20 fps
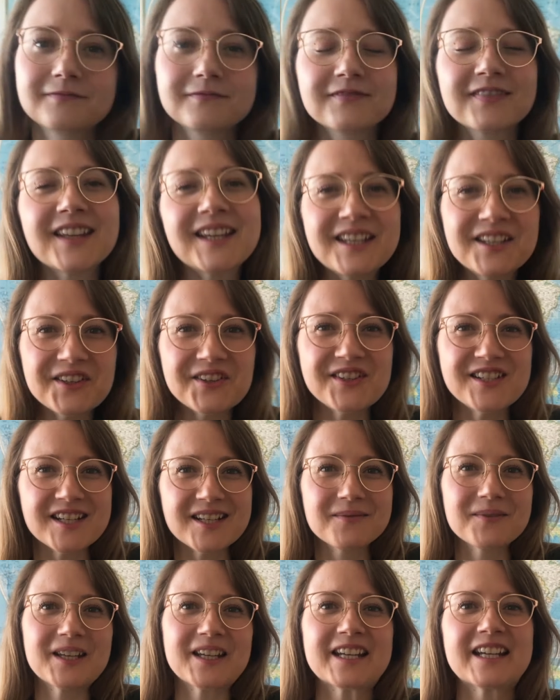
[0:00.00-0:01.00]
Thank you,
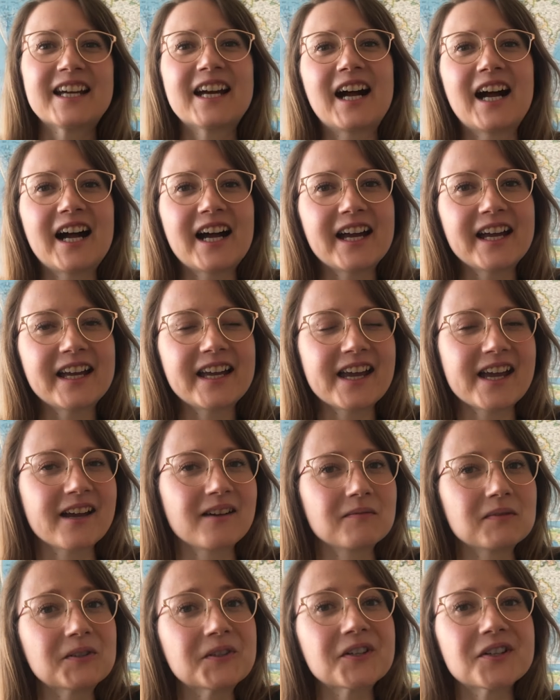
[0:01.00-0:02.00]
Jamie. I
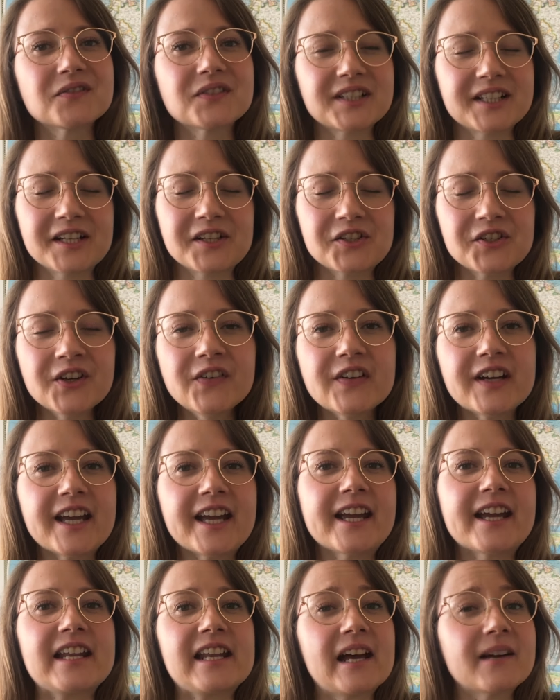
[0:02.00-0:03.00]
am Laura Valendra,
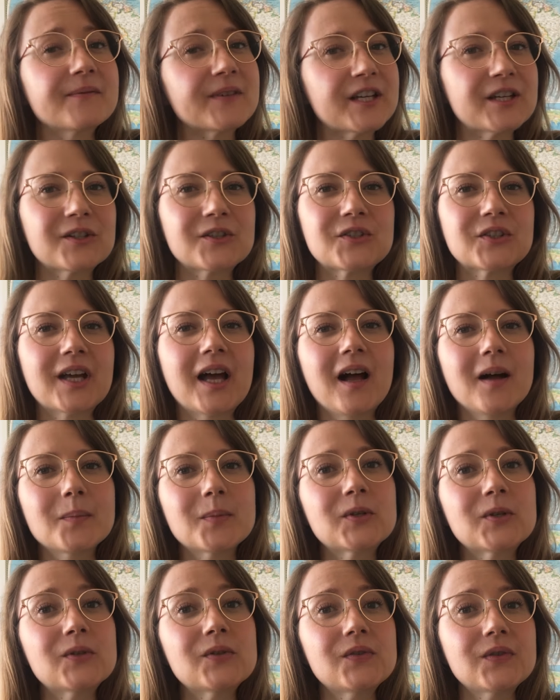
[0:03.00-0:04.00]
and I'm here to help
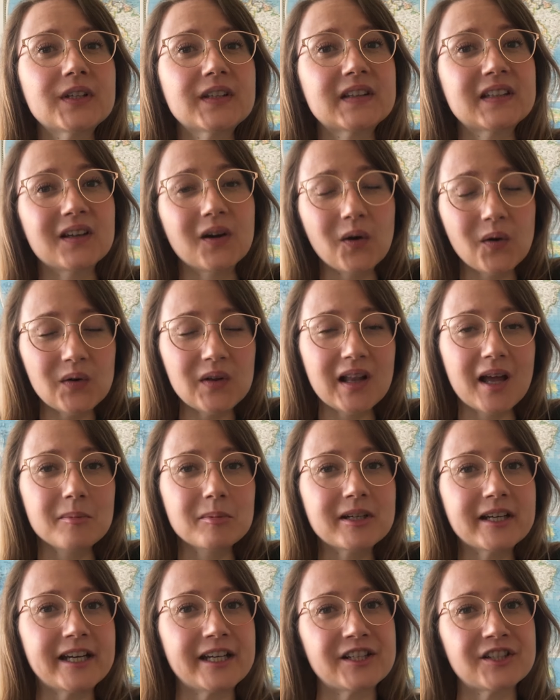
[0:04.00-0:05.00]
you during the whole
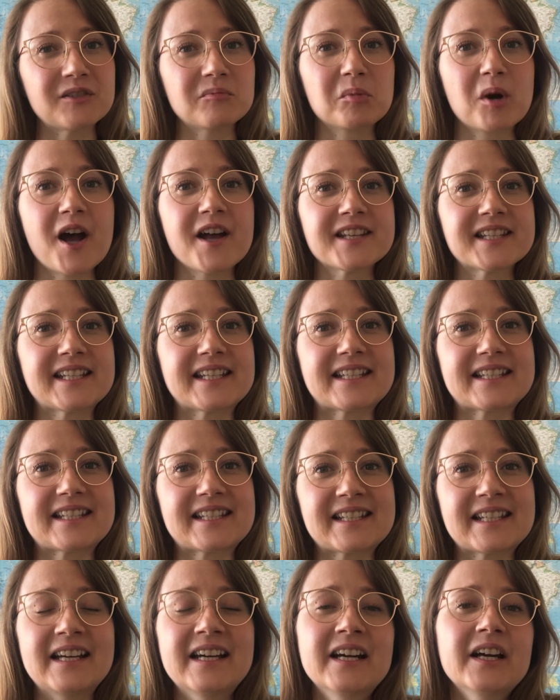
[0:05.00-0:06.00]
application
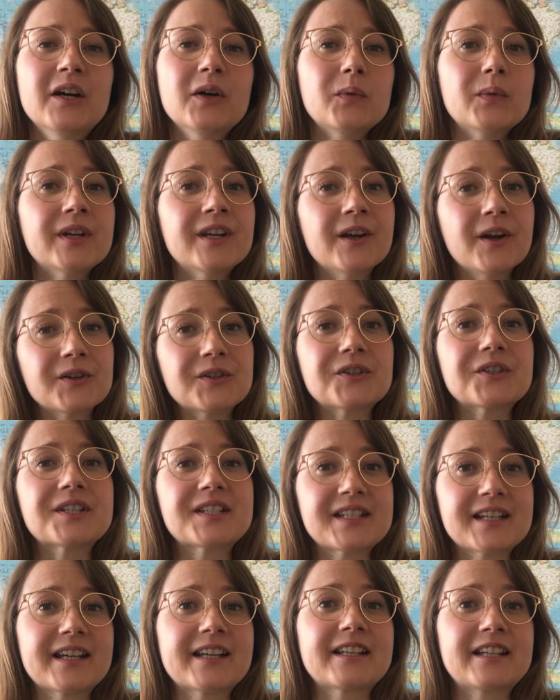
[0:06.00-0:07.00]
process. We
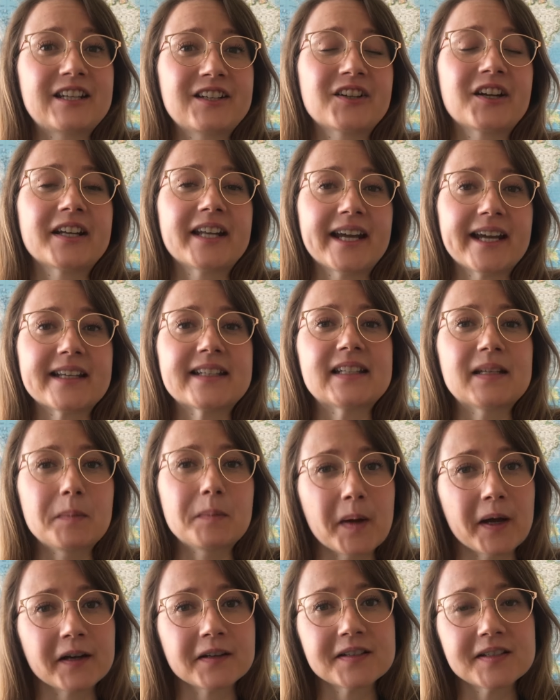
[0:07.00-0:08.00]
understand here at ISC
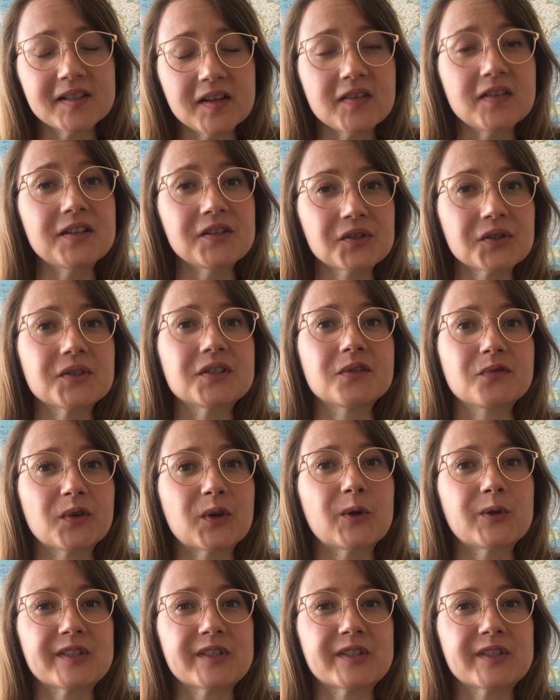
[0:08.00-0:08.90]
Paris that these are difficult